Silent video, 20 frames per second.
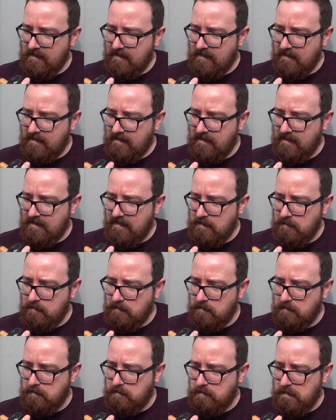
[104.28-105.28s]
Um,
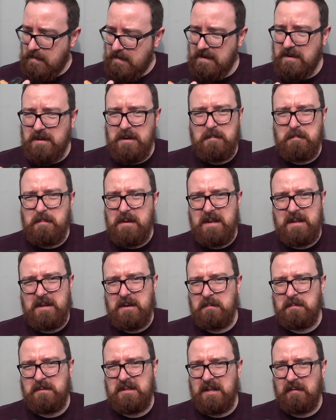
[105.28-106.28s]
but it could be, it
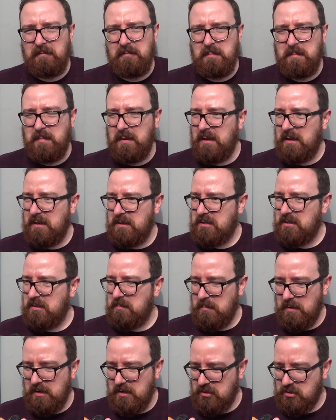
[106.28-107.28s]
could stand for
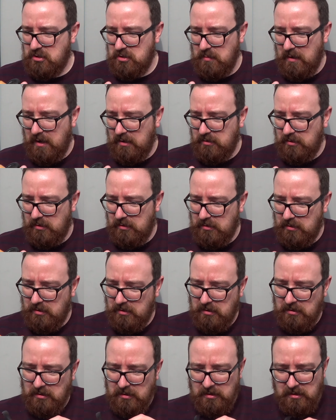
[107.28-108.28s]
Peterson Meerschaum, I don't know.